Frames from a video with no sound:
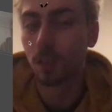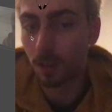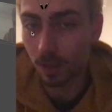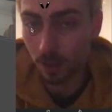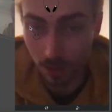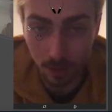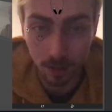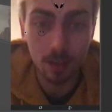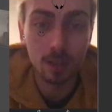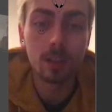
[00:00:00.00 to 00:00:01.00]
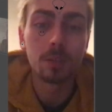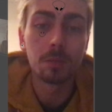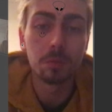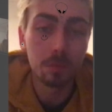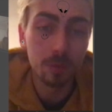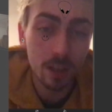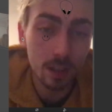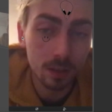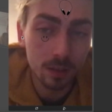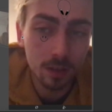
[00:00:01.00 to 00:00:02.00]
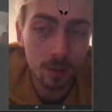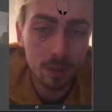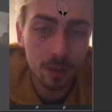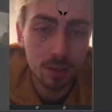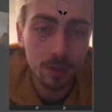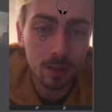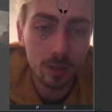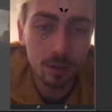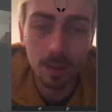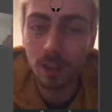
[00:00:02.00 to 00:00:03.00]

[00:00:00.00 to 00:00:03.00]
and yeah, so I'm going to teach you how to do that.